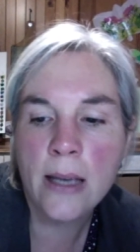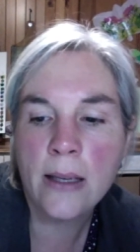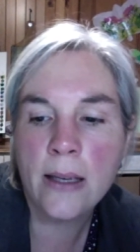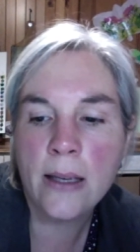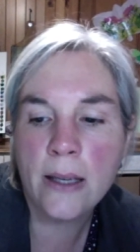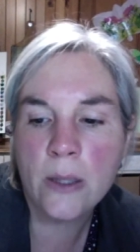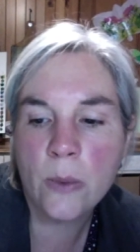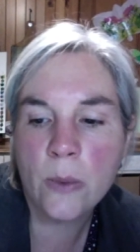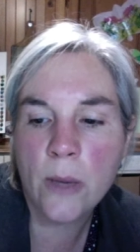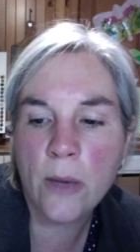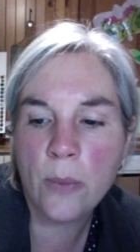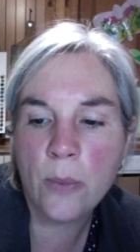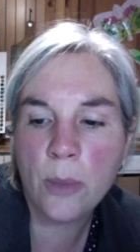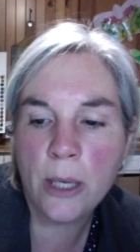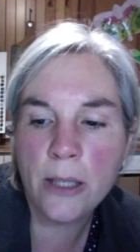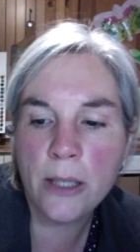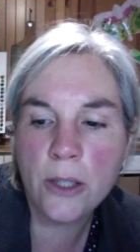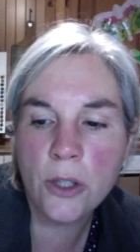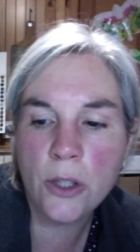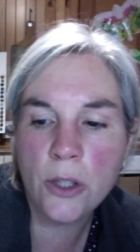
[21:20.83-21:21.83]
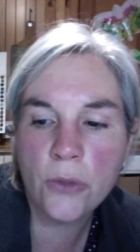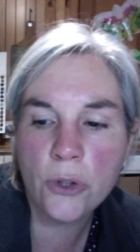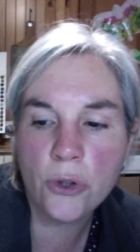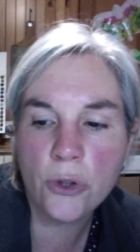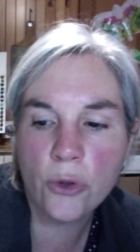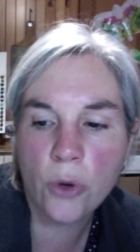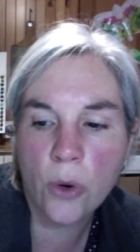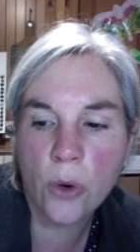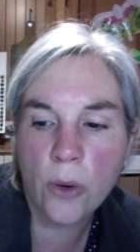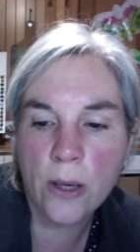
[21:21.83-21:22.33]
Yes, we have plenty of
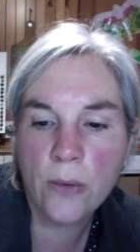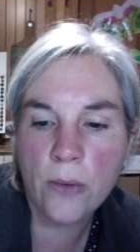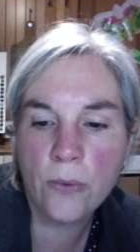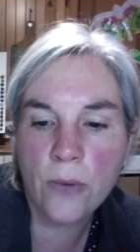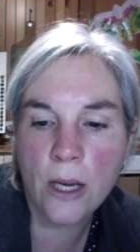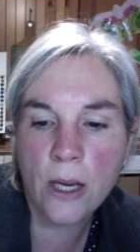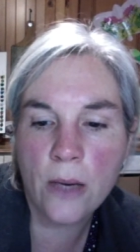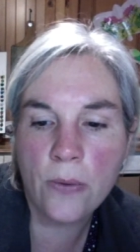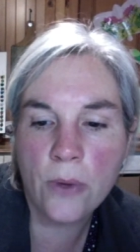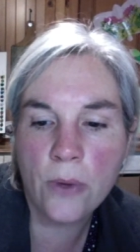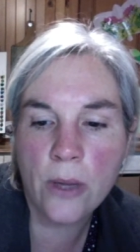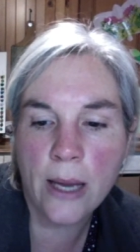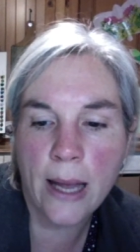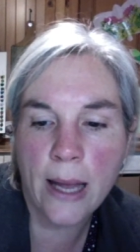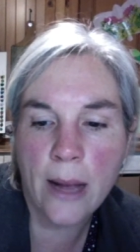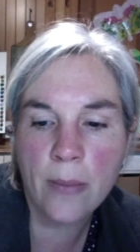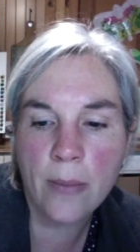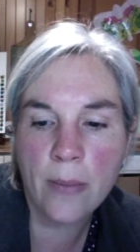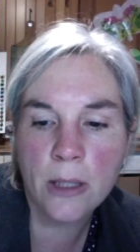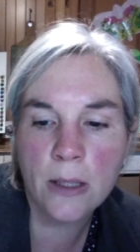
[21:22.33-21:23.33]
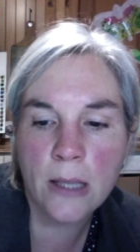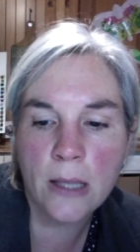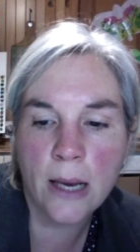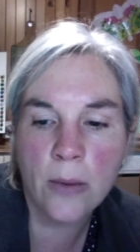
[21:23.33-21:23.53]
straw and feed for the camels,